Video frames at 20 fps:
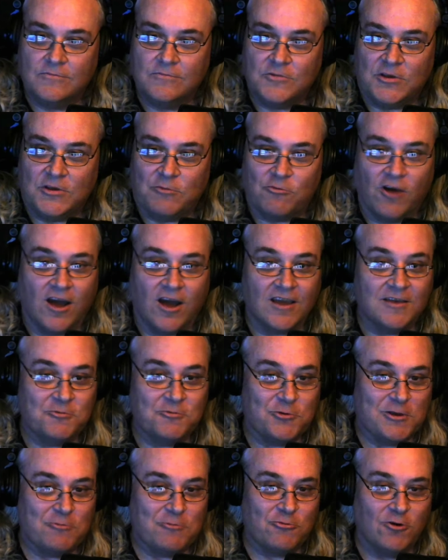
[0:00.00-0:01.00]
Keep rocking,
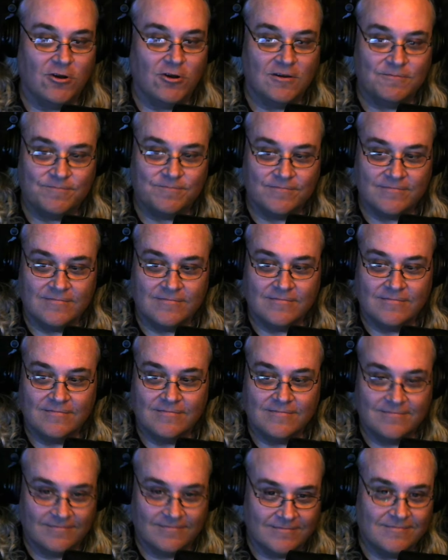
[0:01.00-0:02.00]
keep rolling.
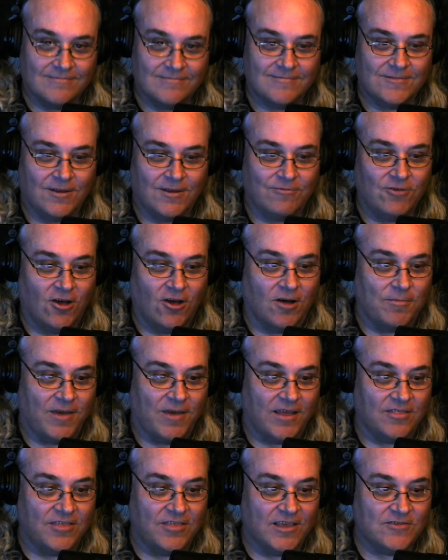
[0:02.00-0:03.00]
Love y'all,
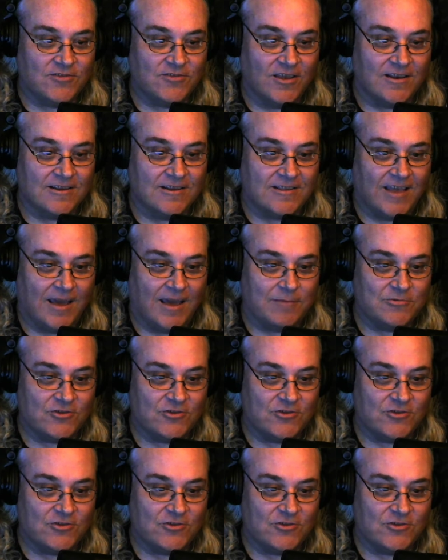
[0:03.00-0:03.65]
man. Thanks for taking the time.